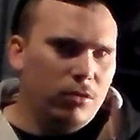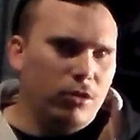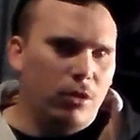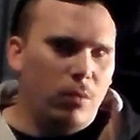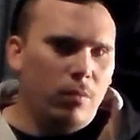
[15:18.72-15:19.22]

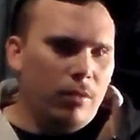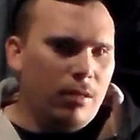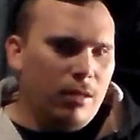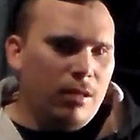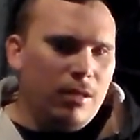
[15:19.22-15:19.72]
So
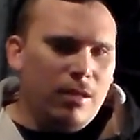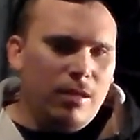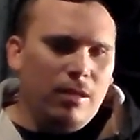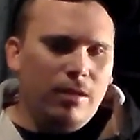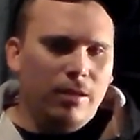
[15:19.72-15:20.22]

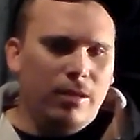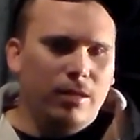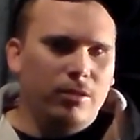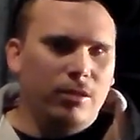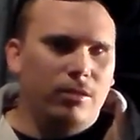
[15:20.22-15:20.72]

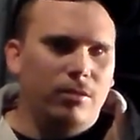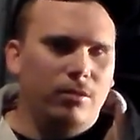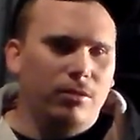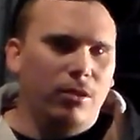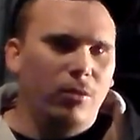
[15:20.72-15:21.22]
it's just,
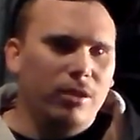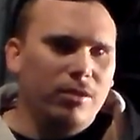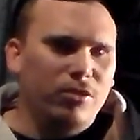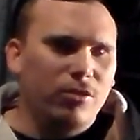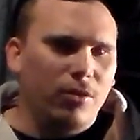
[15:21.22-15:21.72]
don't
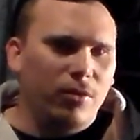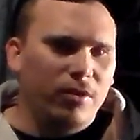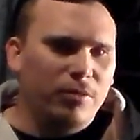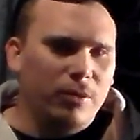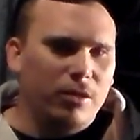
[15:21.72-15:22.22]
get
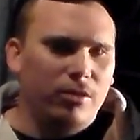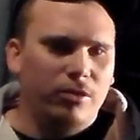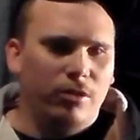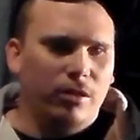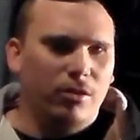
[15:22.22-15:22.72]
discouraged because
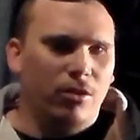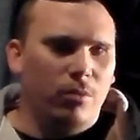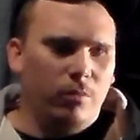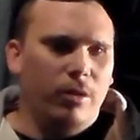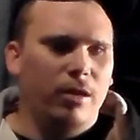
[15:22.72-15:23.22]
you're like,
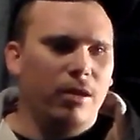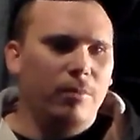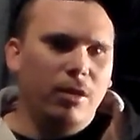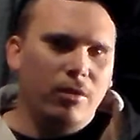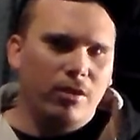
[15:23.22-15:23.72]
oh man, I've
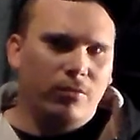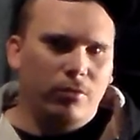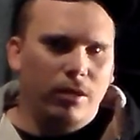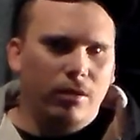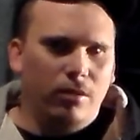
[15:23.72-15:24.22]
been out here
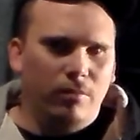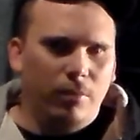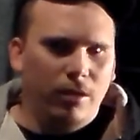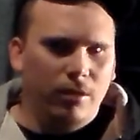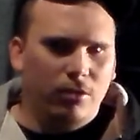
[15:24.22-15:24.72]
for like a
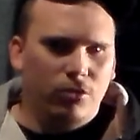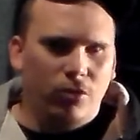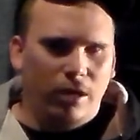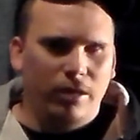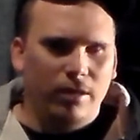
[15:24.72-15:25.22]
month
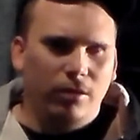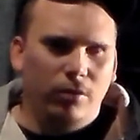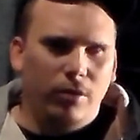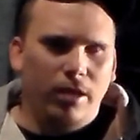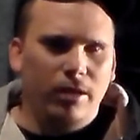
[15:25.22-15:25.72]
trying to get
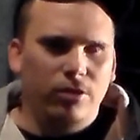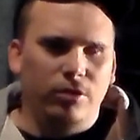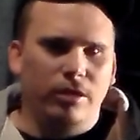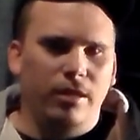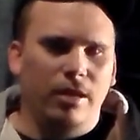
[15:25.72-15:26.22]

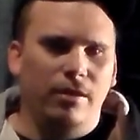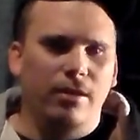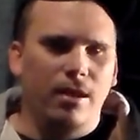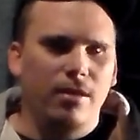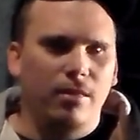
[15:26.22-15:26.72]
locations. I can't get
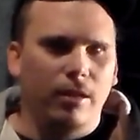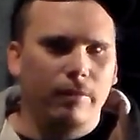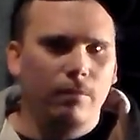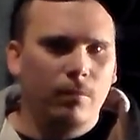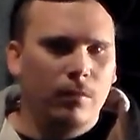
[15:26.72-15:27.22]
anything.